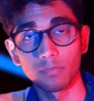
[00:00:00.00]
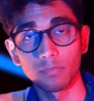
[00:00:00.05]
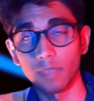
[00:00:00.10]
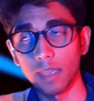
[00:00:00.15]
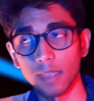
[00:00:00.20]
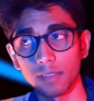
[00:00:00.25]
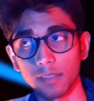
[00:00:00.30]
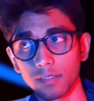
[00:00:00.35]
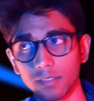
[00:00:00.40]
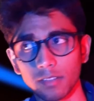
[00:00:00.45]

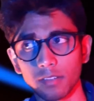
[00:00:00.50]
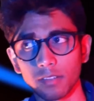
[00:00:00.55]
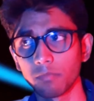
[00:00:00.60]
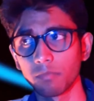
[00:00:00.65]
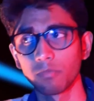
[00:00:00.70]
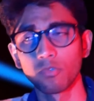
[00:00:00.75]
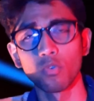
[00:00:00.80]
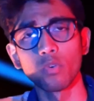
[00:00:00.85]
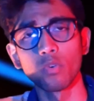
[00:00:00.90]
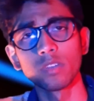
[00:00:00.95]
as the
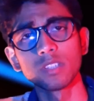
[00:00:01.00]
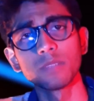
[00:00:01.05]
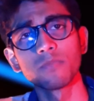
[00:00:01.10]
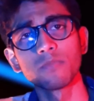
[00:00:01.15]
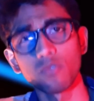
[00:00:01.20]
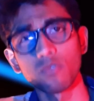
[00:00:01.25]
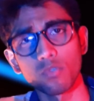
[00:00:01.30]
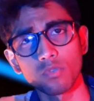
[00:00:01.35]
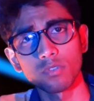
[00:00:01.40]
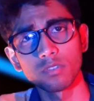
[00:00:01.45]
cohesive
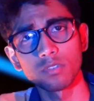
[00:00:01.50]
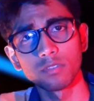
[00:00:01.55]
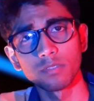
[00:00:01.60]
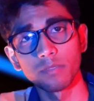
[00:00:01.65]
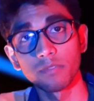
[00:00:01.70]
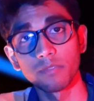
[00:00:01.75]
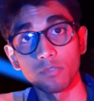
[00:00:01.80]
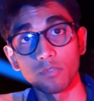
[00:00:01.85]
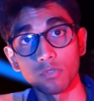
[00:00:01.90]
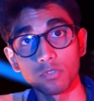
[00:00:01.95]
force,
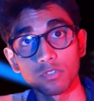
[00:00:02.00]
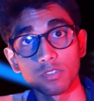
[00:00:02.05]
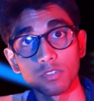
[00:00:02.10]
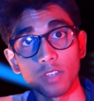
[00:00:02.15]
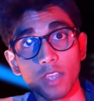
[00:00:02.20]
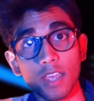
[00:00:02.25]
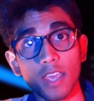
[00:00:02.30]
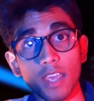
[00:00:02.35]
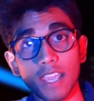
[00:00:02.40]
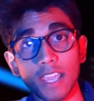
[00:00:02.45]
the force
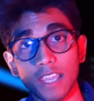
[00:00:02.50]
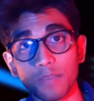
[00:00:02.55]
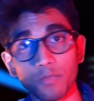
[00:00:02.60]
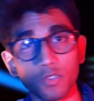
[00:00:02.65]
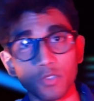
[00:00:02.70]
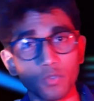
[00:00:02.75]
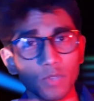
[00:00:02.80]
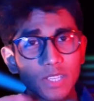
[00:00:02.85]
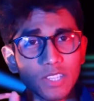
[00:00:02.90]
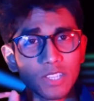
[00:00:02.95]
in
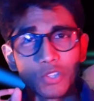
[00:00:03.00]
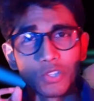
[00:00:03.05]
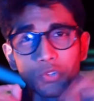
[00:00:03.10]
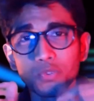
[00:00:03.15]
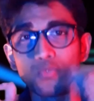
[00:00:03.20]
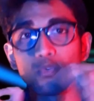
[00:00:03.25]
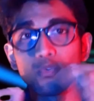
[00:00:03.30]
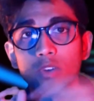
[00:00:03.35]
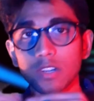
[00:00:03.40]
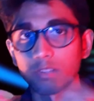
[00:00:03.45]
between
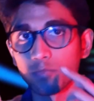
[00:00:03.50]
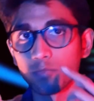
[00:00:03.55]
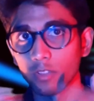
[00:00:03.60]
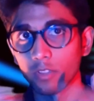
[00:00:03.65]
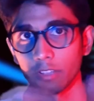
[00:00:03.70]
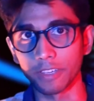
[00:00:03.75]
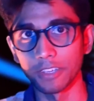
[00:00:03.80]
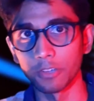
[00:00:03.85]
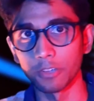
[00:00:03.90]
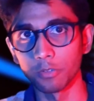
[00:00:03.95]
two water
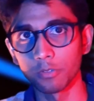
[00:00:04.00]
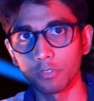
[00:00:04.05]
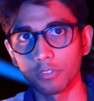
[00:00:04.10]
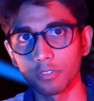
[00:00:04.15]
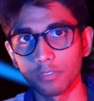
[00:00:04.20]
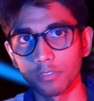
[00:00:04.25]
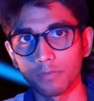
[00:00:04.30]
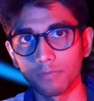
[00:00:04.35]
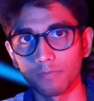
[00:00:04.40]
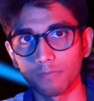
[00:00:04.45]

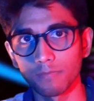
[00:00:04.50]
molecules,